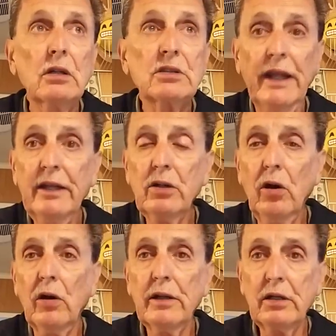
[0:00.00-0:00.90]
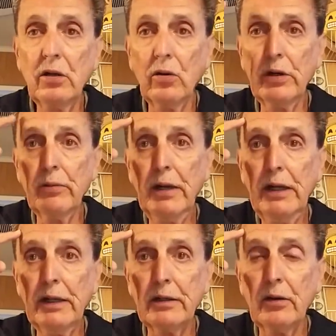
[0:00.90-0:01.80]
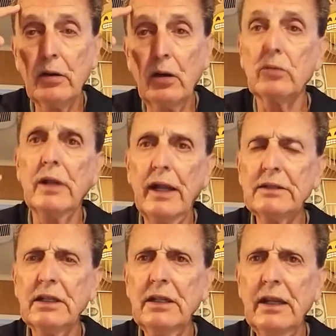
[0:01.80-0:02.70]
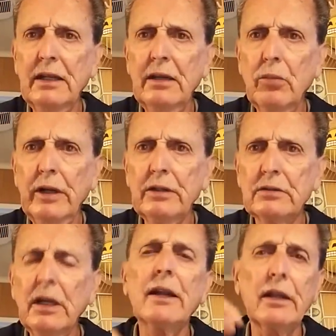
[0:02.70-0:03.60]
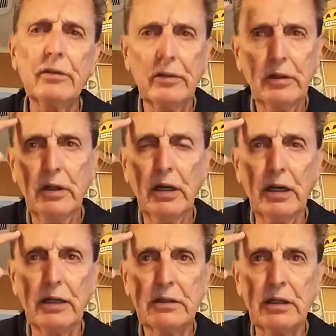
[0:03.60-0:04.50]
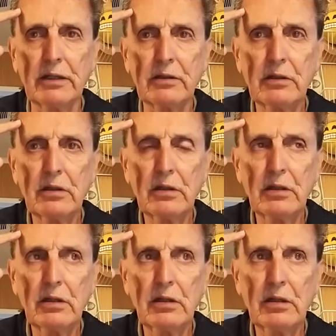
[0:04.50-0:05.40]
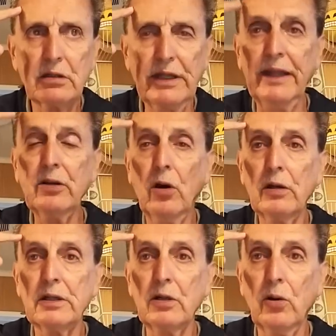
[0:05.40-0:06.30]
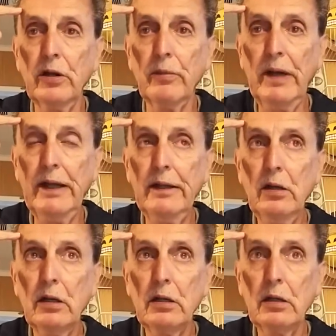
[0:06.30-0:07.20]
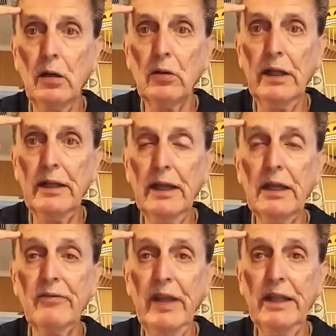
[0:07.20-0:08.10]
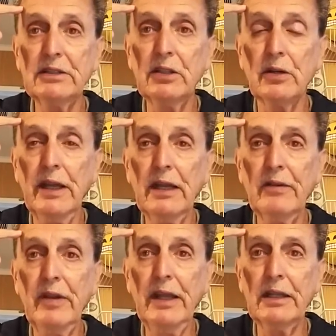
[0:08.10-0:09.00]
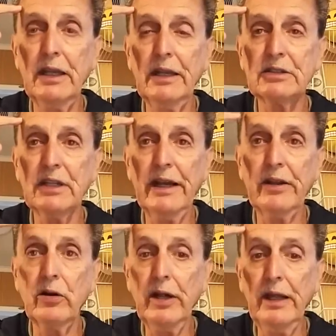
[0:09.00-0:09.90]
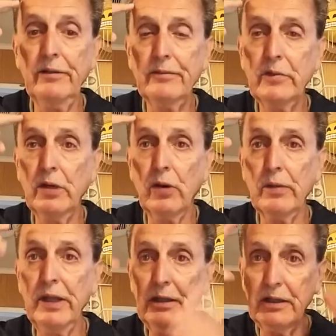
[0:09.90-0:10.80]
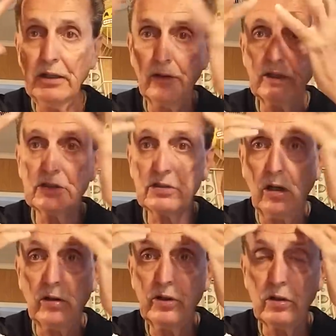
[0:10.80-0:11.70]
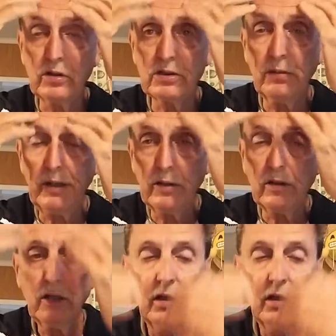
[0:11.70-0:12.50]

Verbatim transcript: stand guard at the door of your mind. Oh, did I say take deep breaths? Yeah, I did. Uh, uh, stand guard at the door of your mind. Don't let negative Nancy or negative Ned get inside of your head. You know what I mean? You know, this is all yours up here.